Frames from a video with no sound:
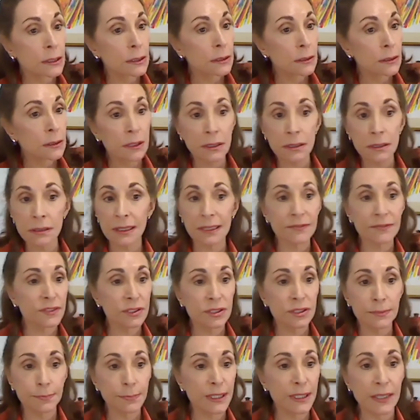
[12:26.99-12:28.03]
You don't have to
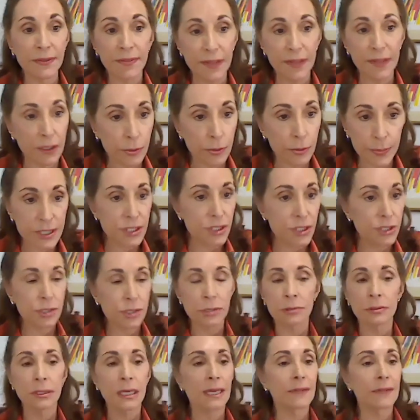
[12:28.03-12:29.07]
be a therapist. You
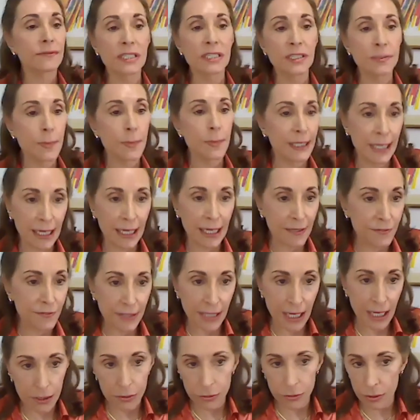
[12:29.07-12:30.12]
don't have to spend a half an
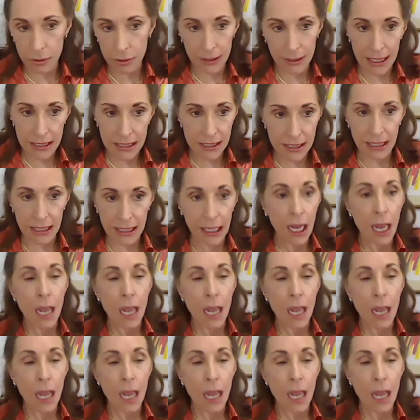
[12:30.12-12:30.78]
hour on asking,